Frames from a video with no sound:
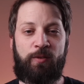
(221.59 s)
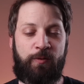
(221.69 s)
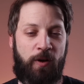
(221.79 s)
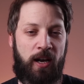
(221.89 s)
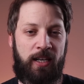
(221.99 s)

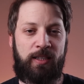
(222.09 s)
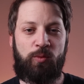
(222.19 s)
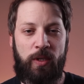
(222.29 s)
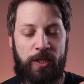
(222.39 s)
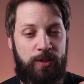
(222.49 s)
Finally,
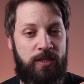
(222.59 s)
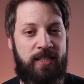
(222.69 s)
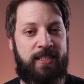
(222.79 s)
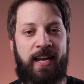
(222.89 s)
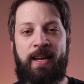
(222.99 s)
we use the
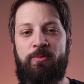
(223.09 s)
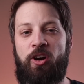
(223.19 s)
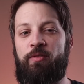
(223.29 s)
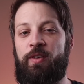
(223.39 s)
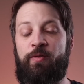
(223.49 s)
same
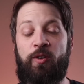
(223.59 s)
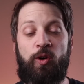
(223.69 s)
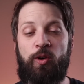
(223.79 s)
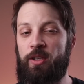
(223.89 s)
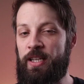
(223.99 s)
coffee for
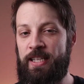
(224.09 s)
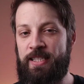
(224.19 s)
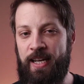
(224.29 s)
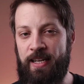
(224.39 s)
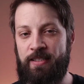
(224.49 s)
all of these
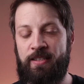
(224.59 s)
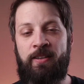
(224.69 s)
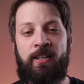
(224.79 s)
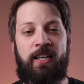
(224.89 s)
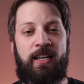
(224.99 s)
tests.
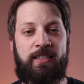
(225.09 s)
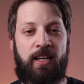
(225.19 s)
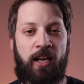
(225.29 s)
It's a